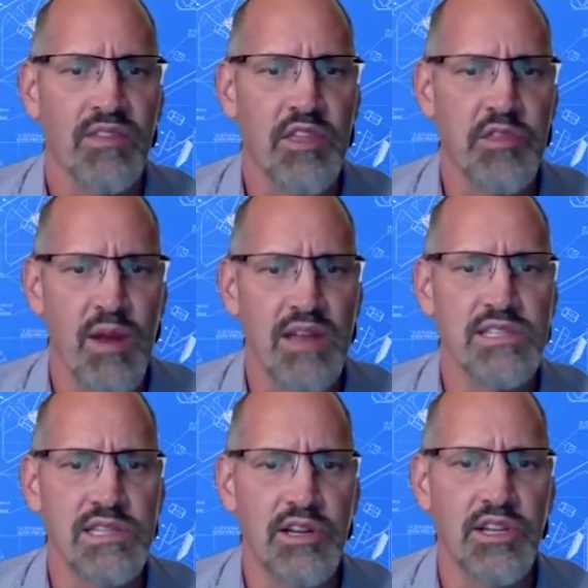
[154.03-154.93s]
The
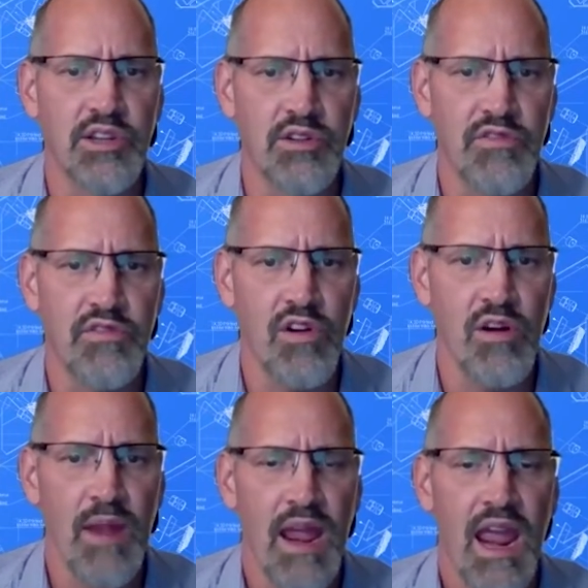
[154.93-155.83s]
threads look
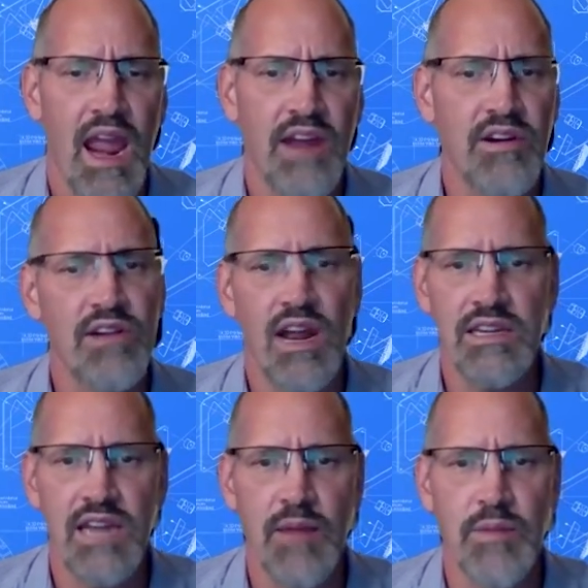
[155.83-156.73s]
uniform and are
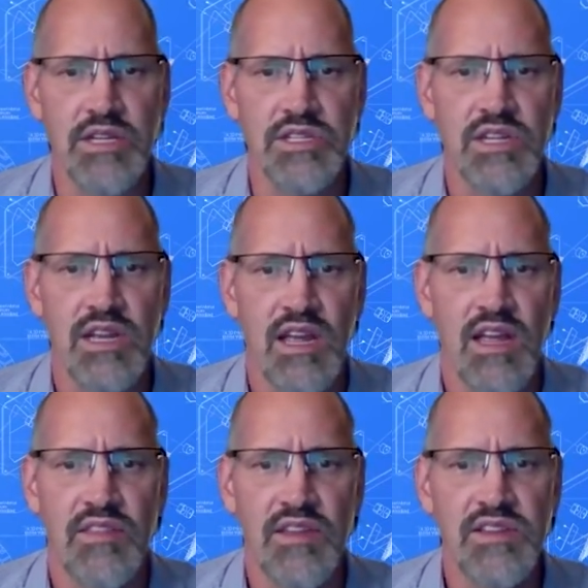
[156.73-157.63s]
not damaged.
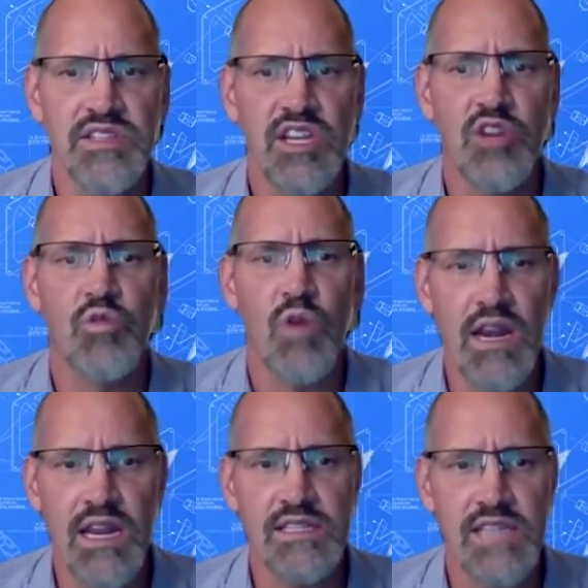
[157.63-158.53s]
This is a
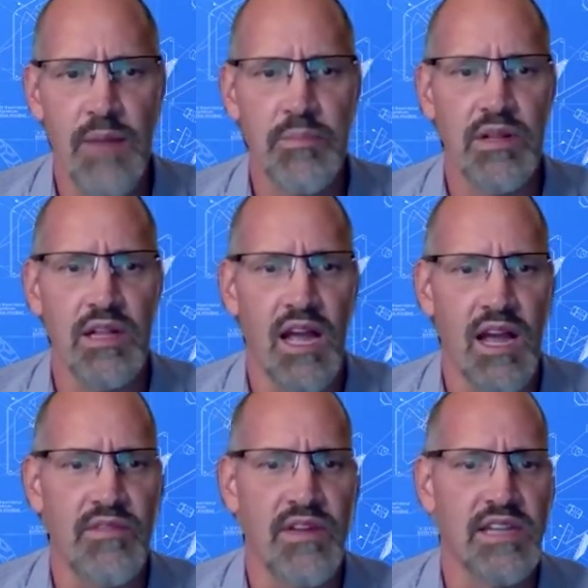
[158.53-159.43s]
great example
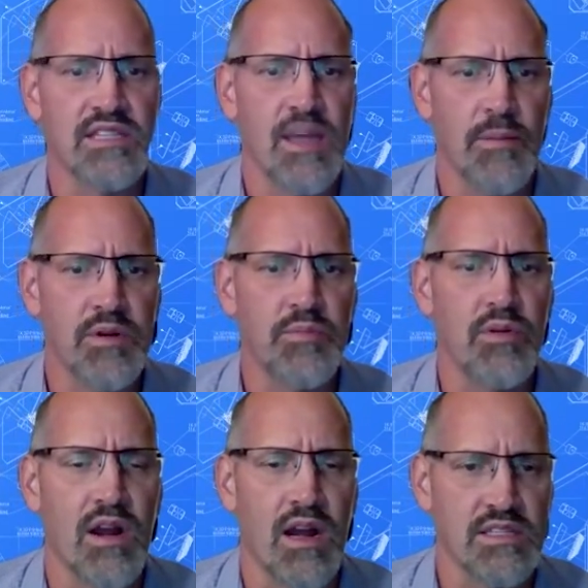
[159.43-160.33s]
of
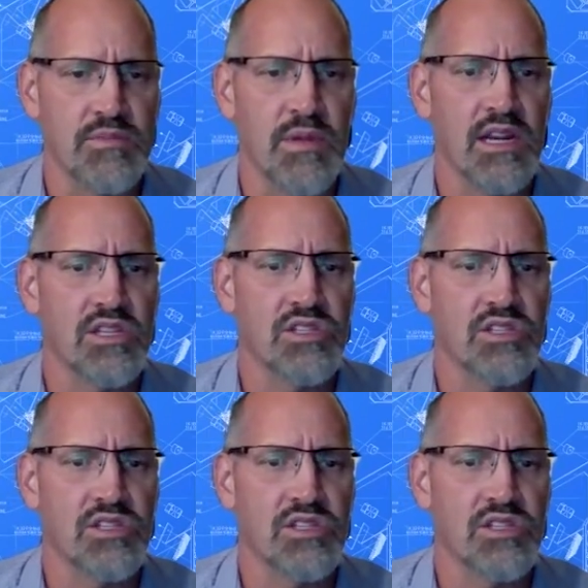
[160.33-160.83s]
acceptable cosmetic